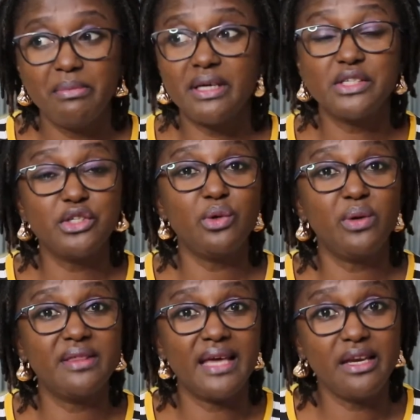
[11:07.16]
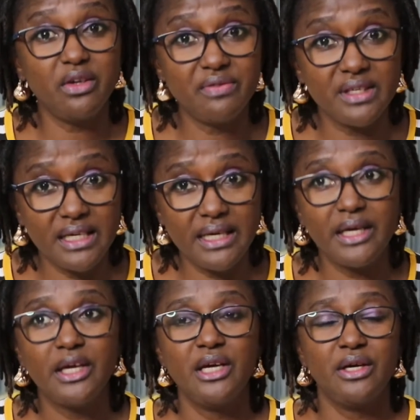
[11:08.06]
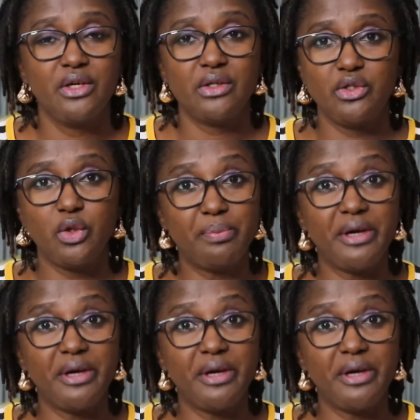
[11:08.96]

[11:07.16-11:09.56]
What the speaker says: Because you know at the end of the day, your